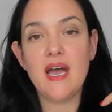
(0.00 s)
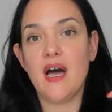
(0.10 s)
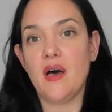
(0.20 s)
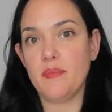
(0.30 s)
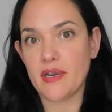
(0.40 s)

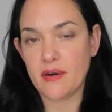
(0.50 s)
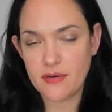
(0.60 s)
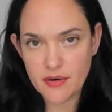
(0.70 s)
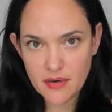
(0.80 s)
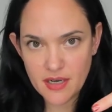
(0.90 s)
helping our
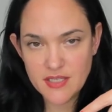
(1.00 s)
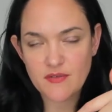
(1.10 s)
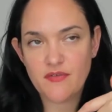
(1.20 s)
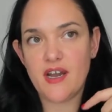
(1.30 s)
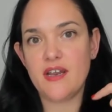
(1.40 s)
neurons
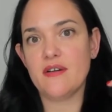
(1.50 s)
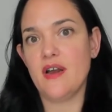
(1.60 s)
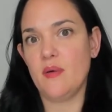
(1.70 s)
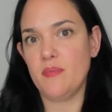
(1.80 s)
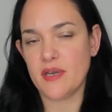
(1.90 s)
fire,
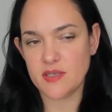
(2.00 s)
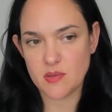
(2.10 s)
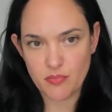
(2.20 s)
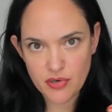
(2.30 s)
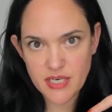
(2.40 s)
helping us
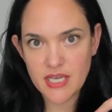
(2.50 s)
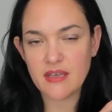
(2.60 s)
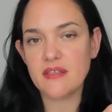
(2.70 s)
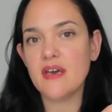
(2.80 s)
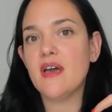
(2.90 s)

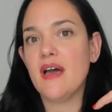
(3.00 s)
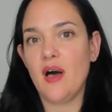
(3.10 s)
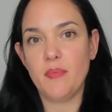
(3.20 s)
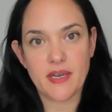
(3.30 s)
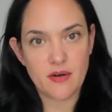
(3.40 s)
breathe,
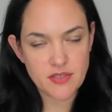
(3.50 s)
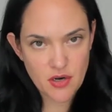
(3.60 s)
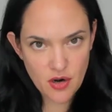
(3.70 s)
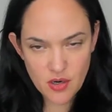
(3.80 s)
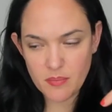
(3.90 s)
helping our
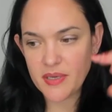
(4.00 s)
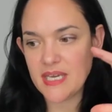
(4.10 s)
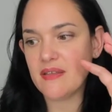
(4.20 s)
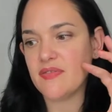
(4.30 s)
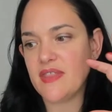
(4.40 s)
heartbeat.